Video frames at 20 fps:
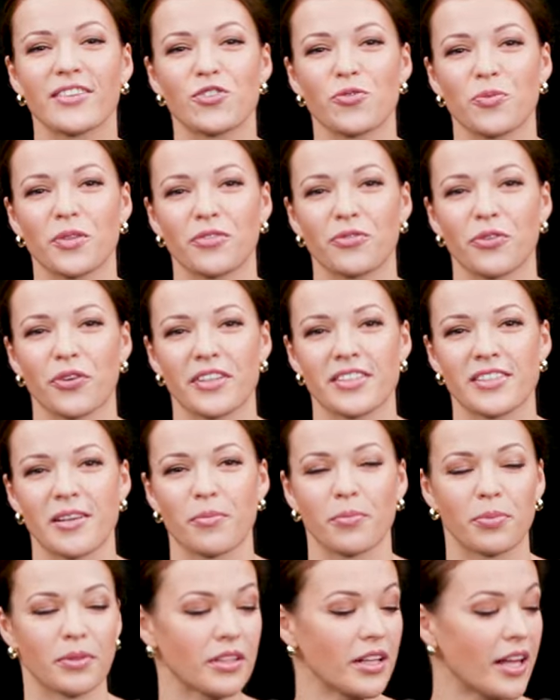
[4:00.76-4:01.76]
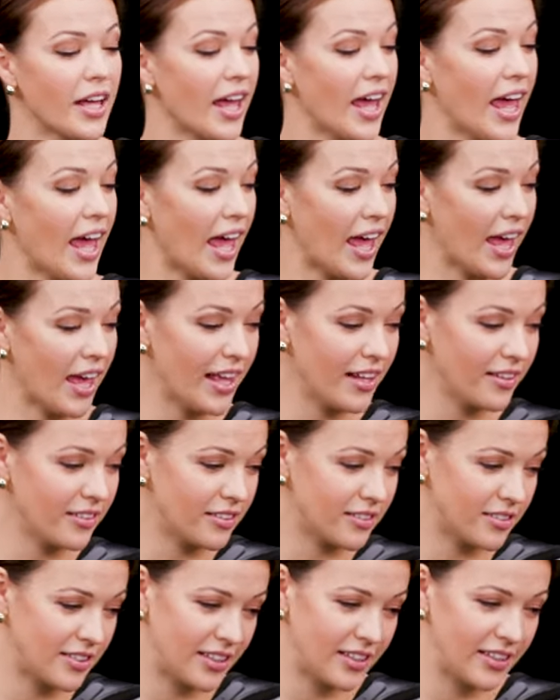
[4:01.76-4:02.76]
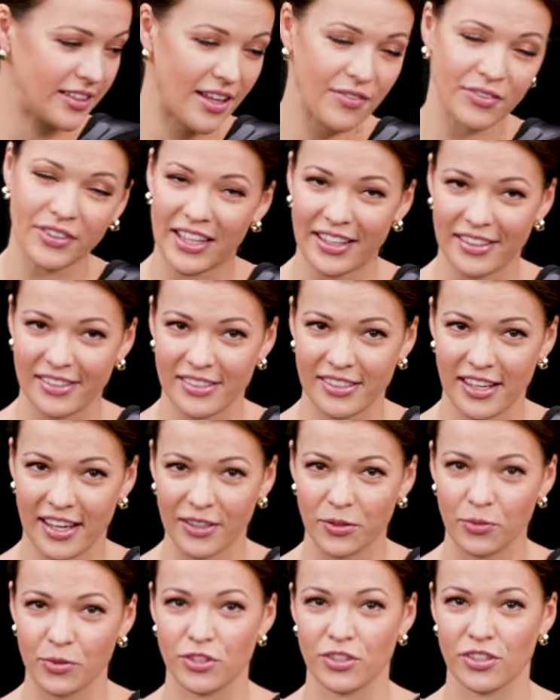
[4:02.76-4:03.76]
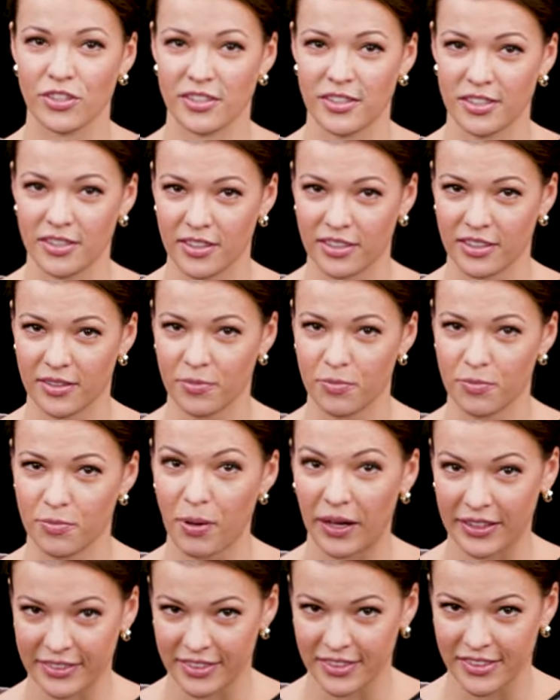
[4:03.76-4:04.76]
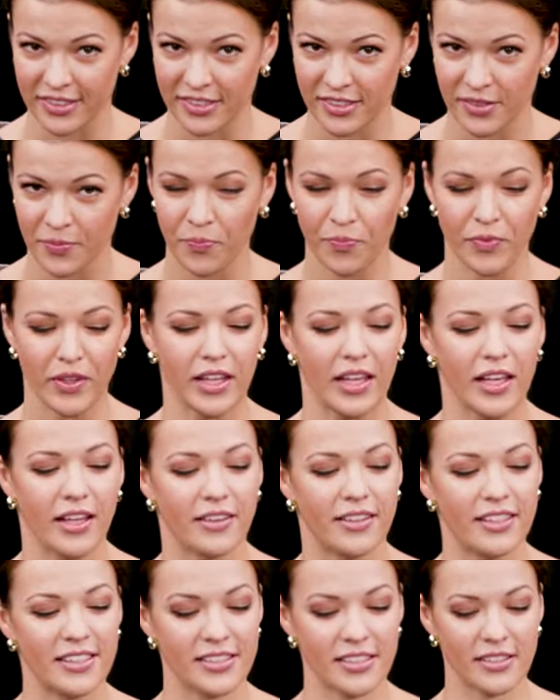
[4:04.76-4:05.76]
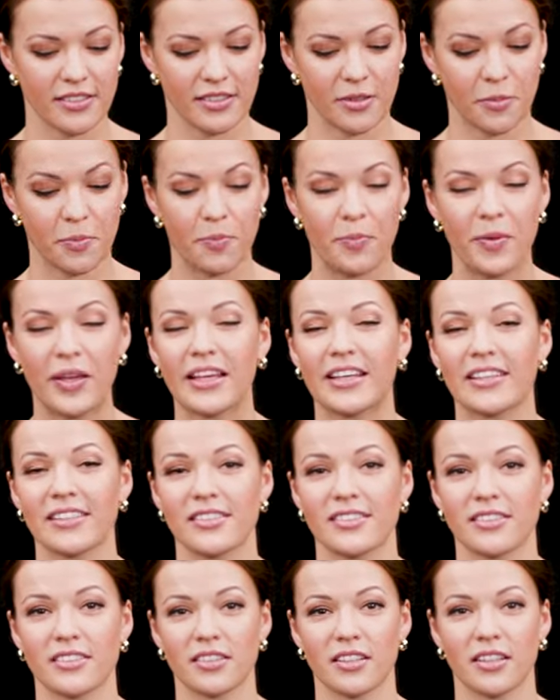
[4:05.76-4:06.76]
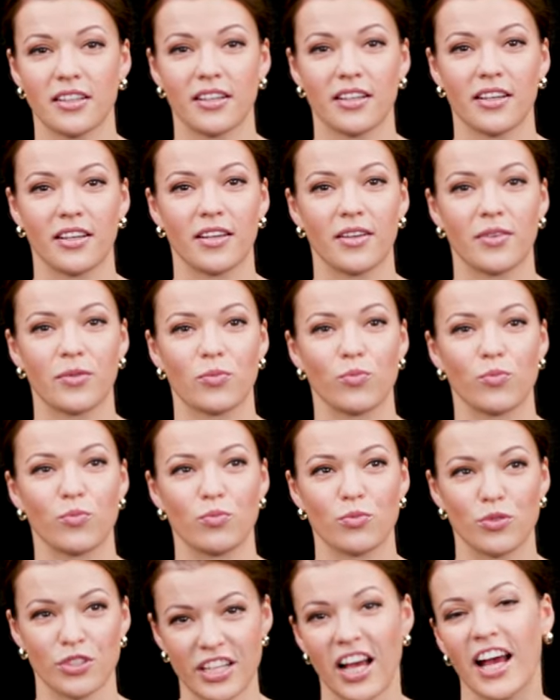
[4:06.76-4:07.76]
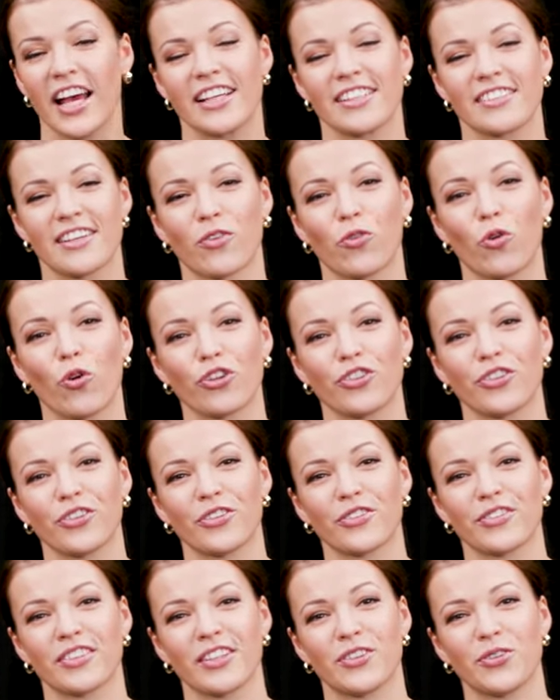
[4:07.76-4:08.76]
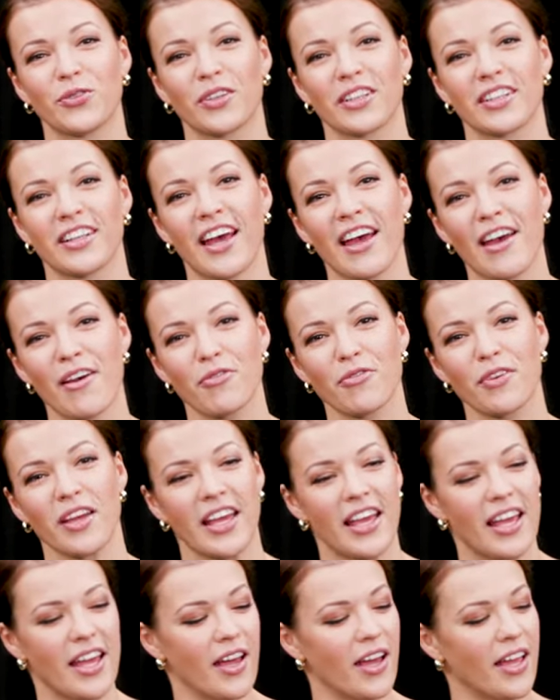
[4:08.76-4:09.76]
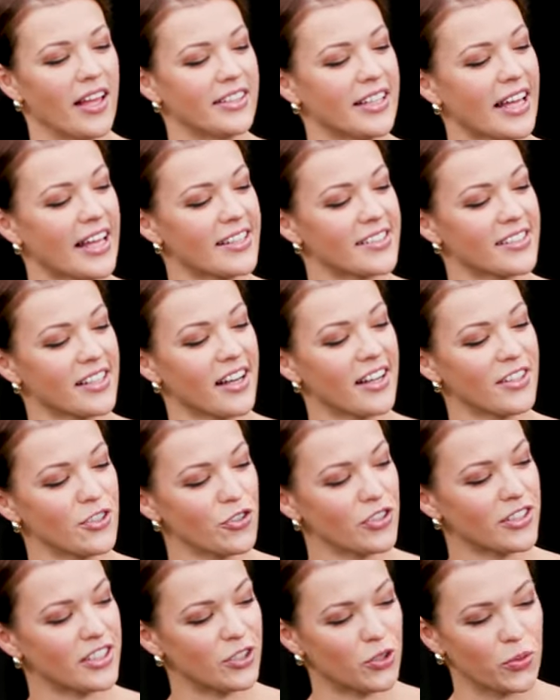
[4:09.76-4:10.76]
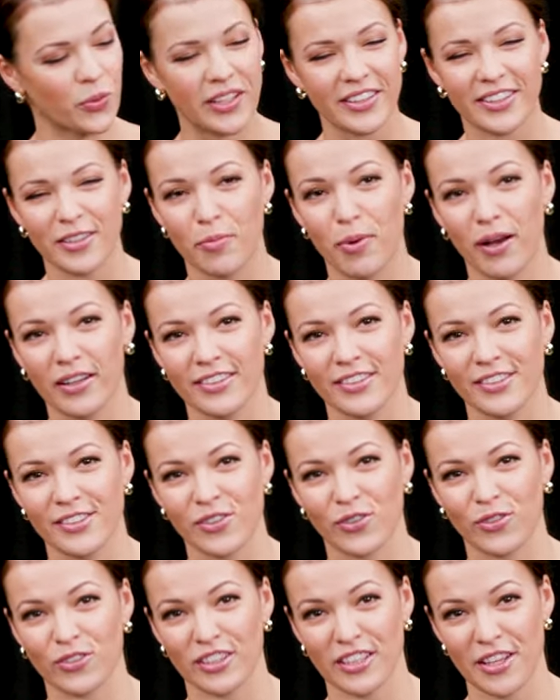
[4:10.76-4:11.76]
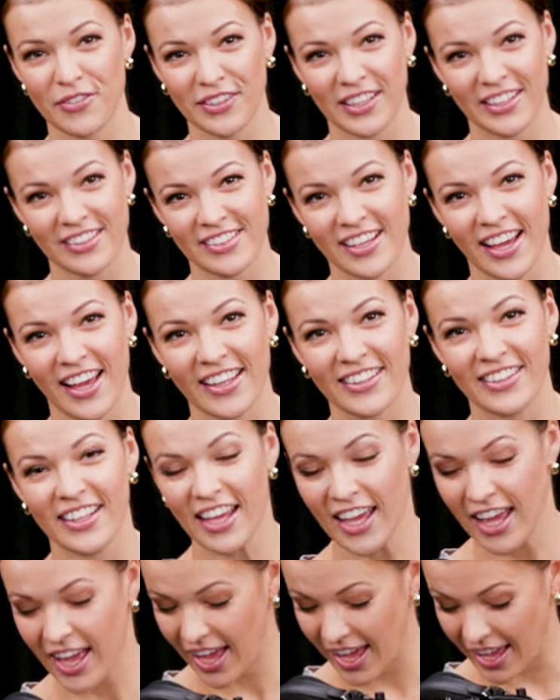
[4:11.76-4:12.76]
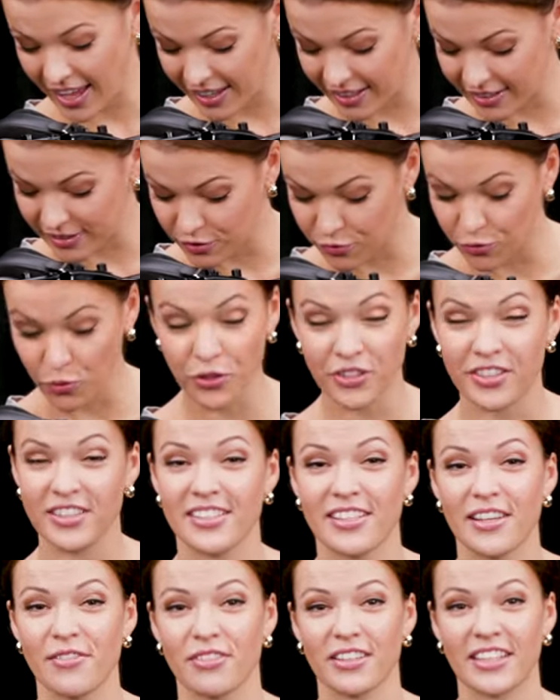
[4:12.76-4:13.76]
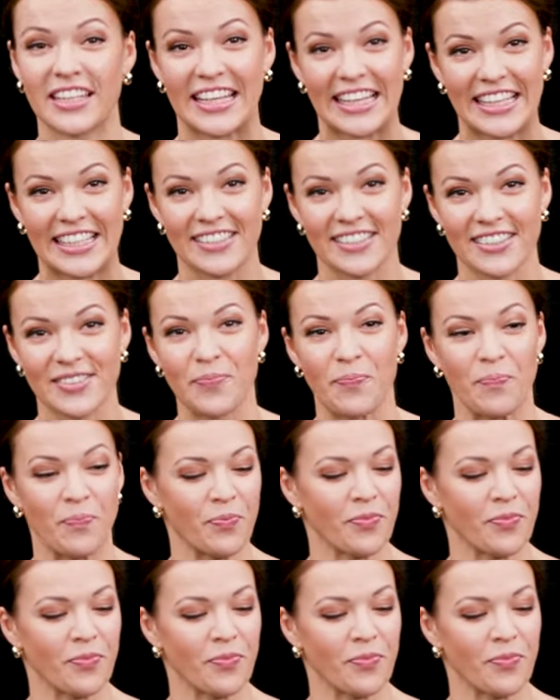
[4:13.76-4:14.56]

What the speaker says: instrument, for example, and the left-hand side, which is the buttons. This is the biggest size accordion that you can have. It has 120 buttons on the left-hand side and 47 keys.